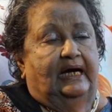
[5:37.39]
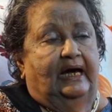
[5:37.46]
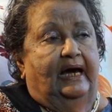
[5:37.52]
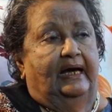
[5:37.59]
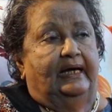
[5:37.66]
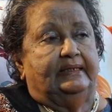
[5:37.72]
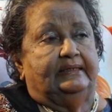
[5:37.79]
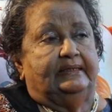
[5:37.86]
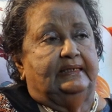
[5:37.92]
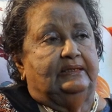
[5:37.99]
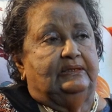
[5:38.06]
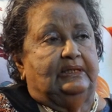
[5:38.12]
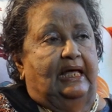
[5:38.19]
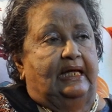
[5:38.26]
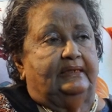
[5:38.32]
I
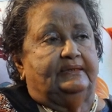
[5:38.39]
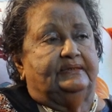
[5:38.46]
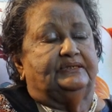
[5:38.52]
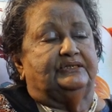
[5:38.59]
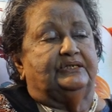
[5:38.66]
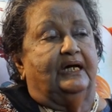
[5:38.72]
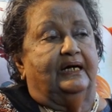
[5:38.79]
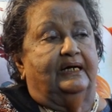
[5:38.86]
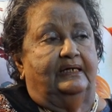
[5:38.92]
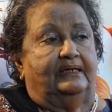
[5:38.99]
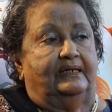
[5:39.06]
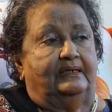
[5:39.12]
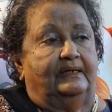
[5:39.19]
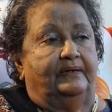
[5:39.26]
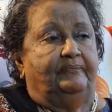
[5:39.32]
think that
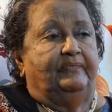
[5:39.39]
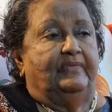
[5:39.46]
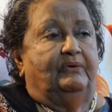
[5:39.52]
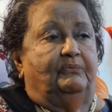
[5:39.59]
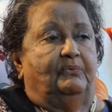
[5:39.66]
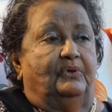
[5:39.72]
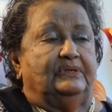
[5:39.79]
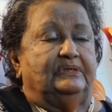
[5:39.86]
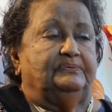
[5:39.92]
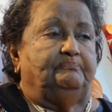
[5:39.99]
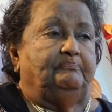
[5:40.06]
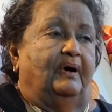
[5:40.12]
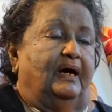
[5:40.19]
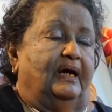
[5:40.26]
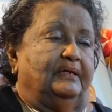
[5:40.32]
struggle was
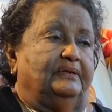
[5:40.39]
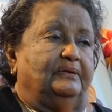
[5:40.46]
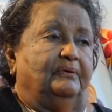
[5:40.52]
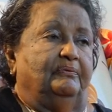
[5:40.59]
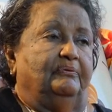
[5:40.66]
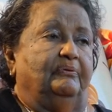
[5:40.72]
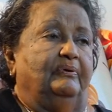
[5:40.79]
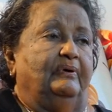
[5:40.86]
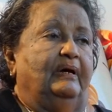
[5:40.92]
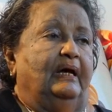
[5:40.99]
part of